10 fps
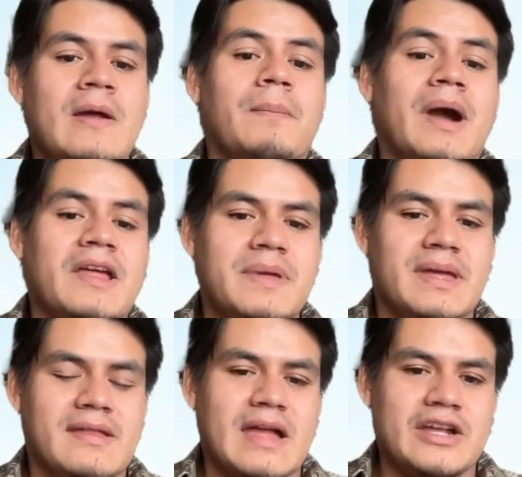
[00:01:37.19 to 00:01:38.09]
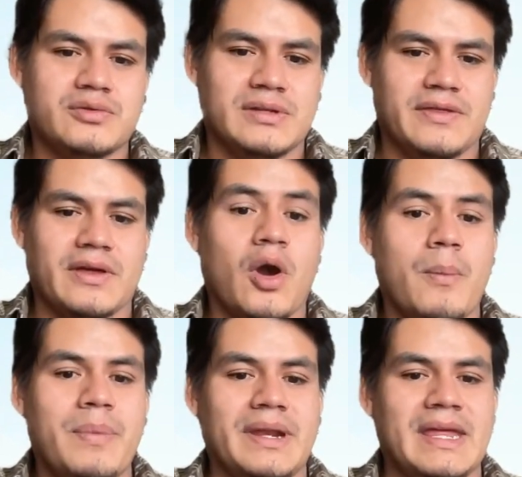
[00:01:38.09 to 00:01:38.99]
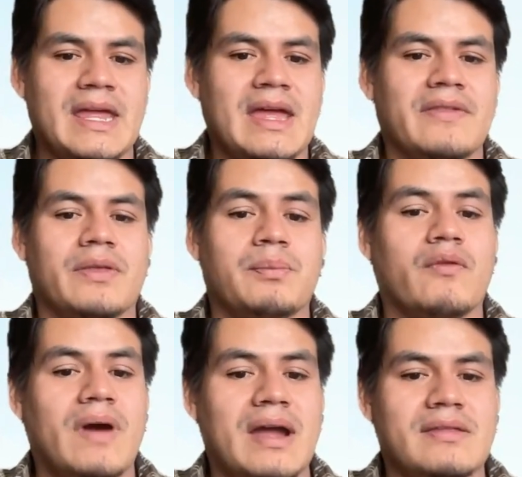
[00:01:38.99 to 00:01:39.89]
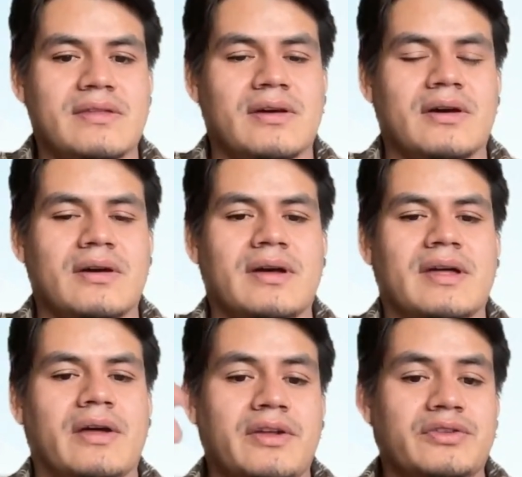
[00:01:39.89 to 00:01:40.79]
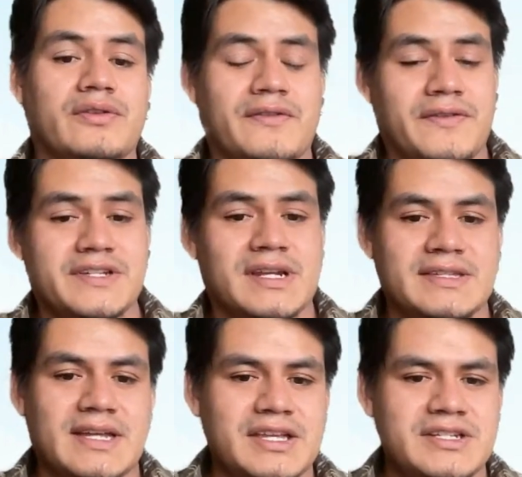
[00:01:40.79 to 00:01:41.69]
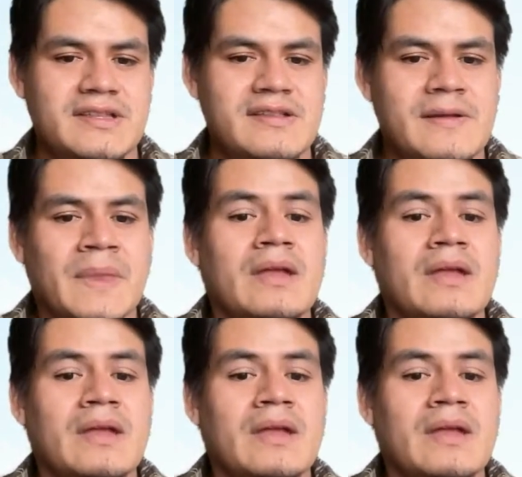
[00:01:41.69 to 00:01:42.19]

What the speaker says: MindPeak is actually the company that provides the artificial intelligence.